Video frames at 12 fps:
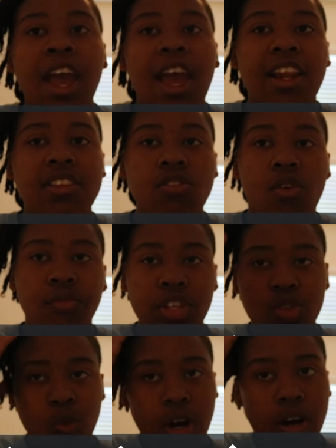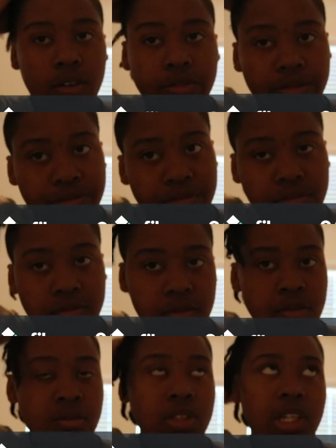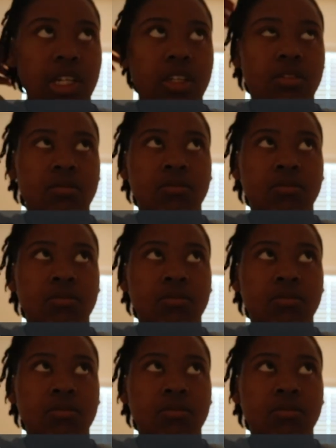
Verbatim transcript: and it's only 12. Like,